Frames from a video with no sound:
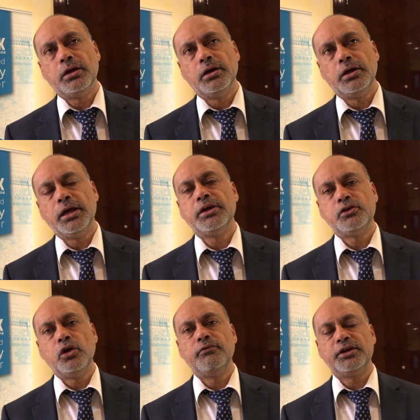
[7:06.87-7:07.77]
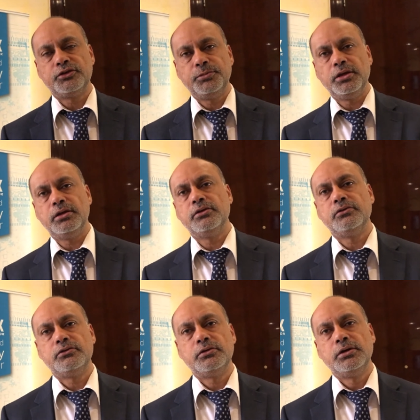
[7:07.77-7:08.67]
Uh, he has a lot of
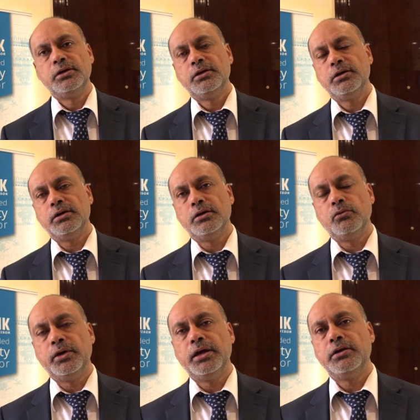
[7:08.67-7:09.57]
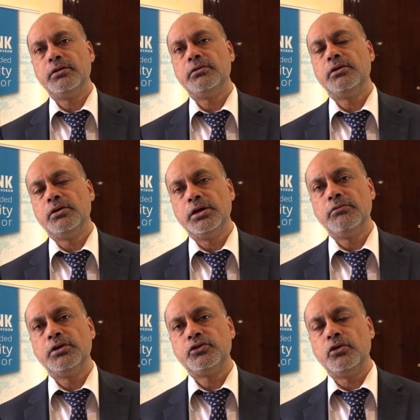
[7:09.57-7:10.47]
experience uh, where you know he
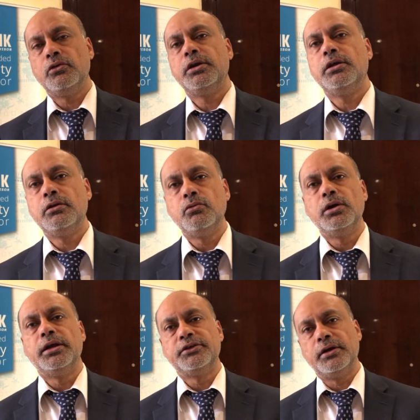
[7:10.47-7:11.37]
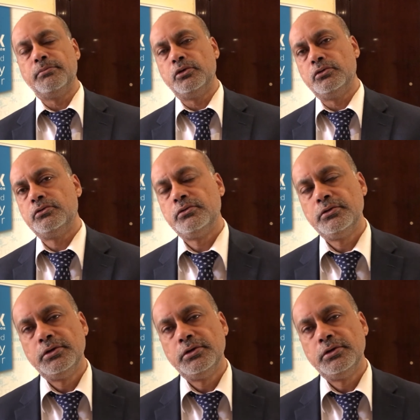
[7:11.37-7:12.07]
will show you real world examples.